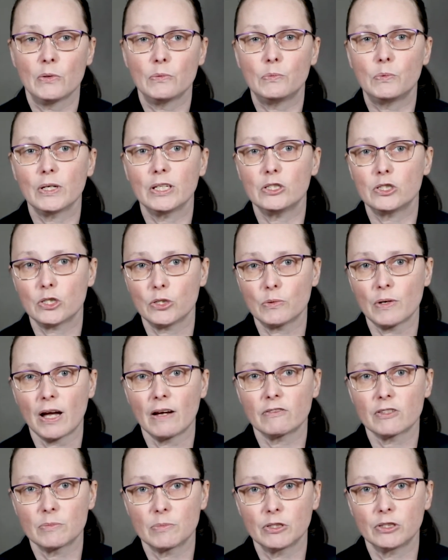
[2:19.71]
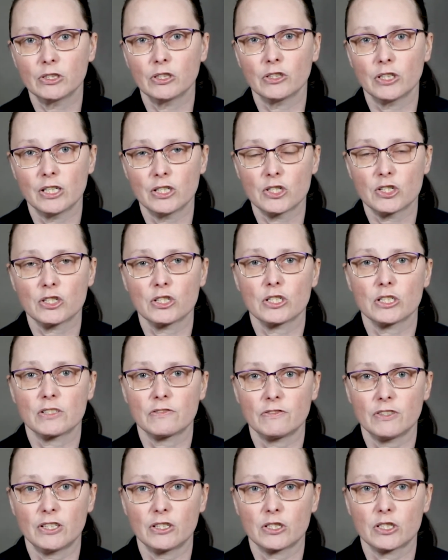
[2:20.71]
We do have to bill your insurance
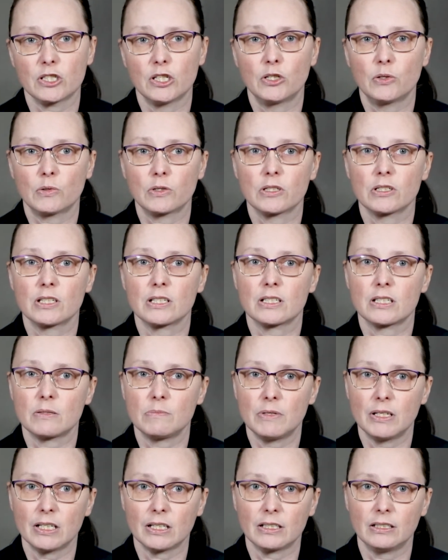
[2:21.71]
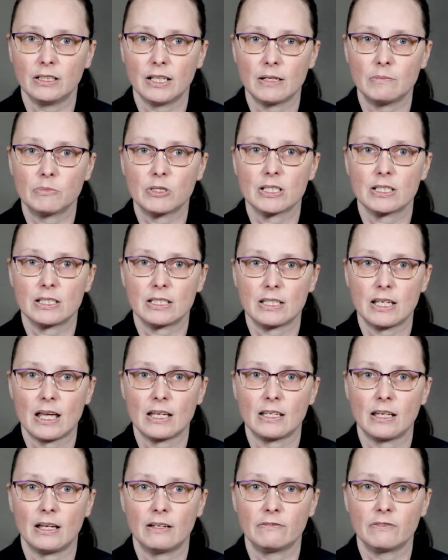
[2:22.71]
first in order to submit a claim to
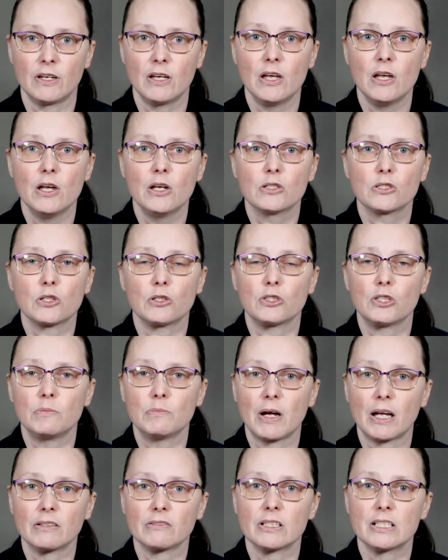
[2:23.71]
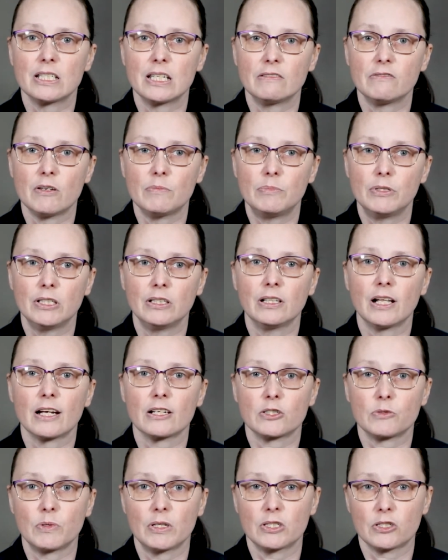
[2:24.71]
CAF, so you might receive a bill
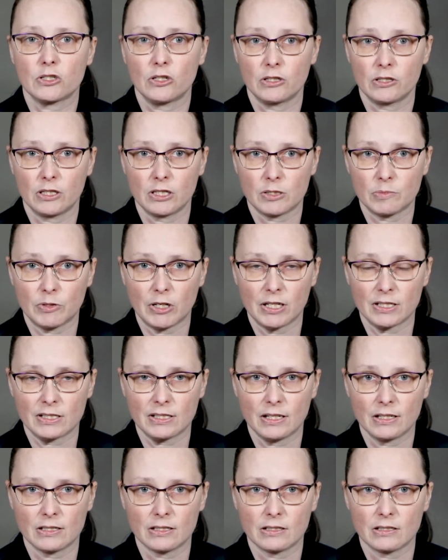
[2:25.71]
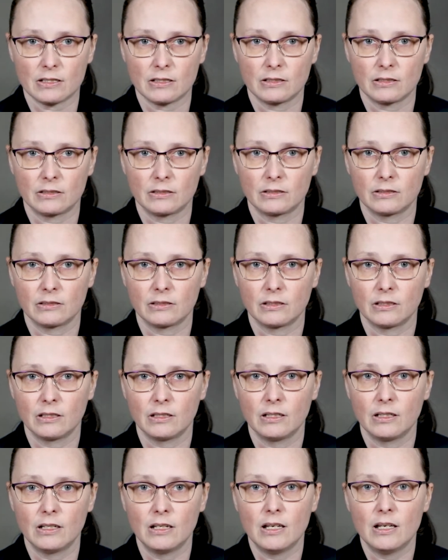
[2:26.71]
as we start this process.
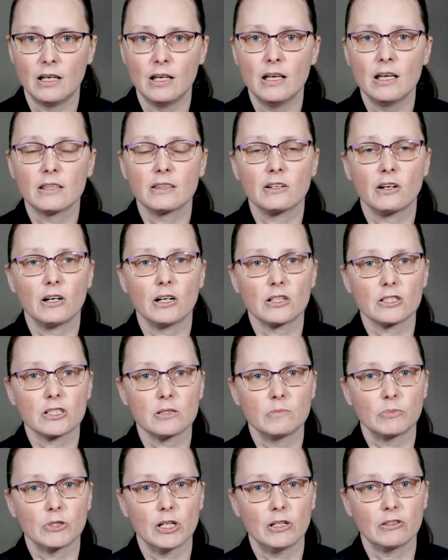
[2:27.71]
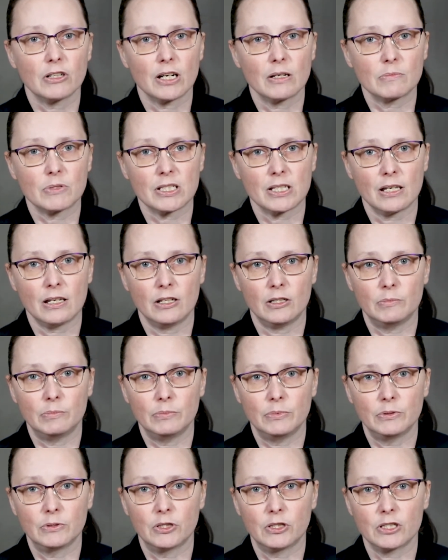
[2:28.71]
There are some programs to
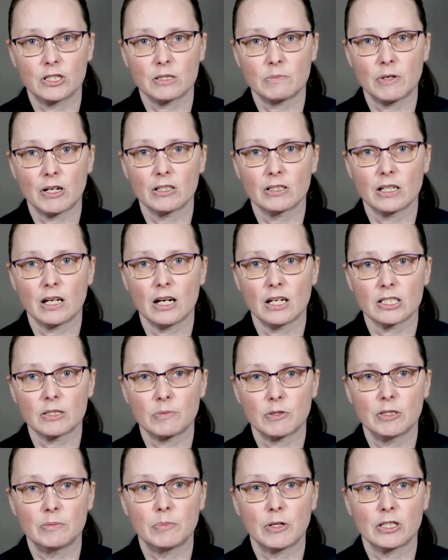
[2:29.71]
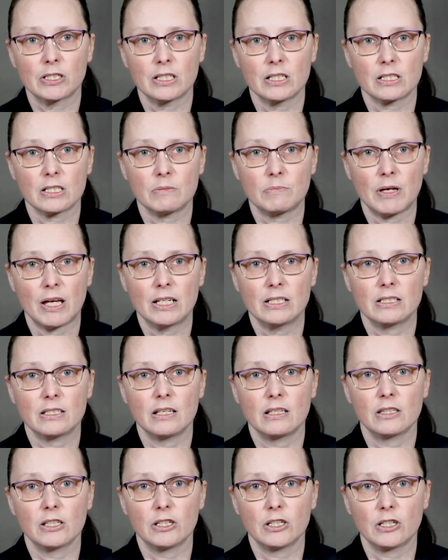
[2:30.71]
help. Good Samaritan Hospital participates
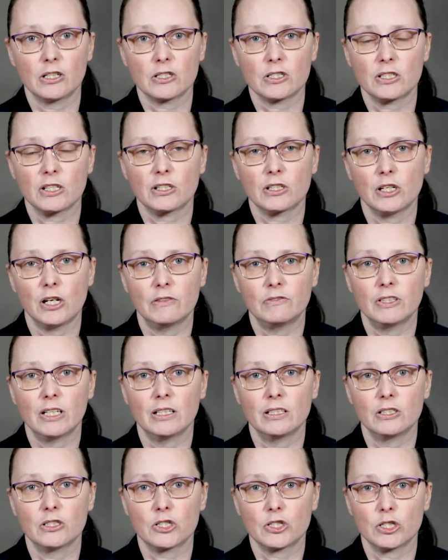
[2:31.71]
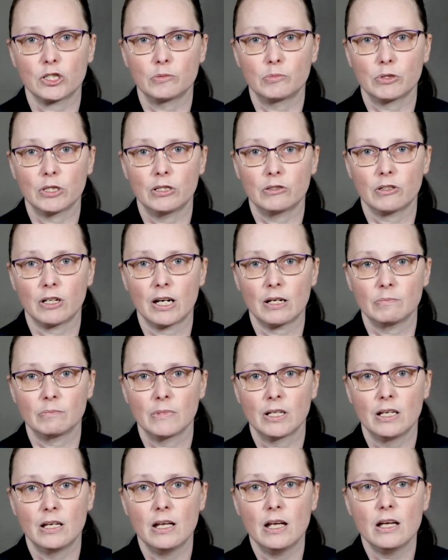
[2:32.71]
in the HRSA COVID Uninsured
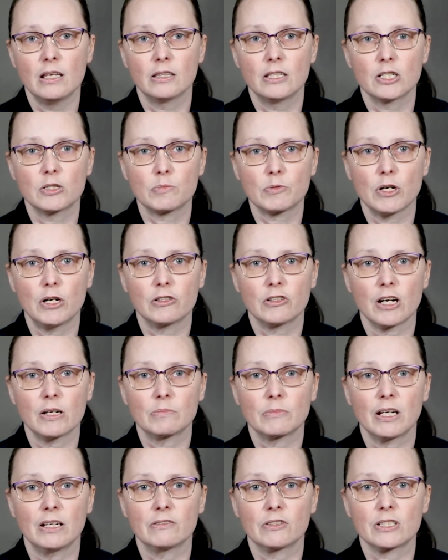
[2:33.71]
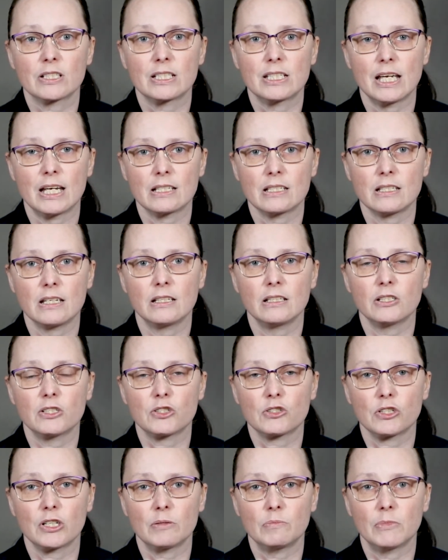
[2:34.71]
program. This program covers testing and
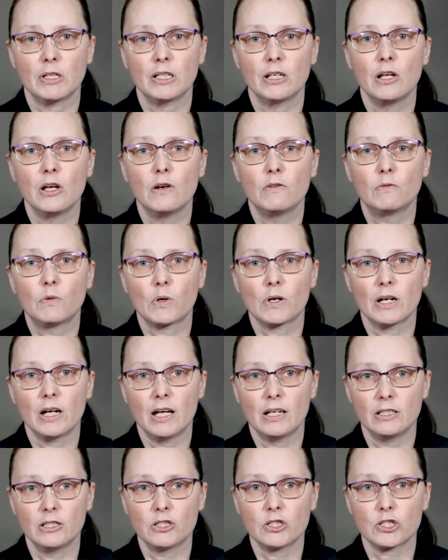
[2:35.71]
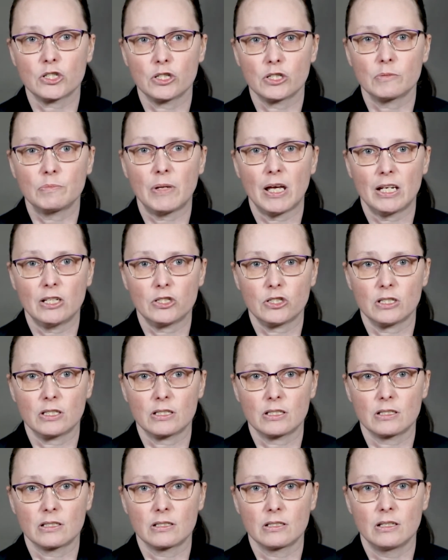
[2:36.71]
treatment for uninsured
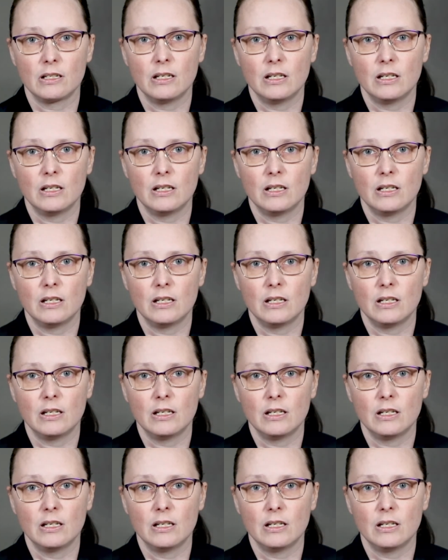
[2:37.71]
patients.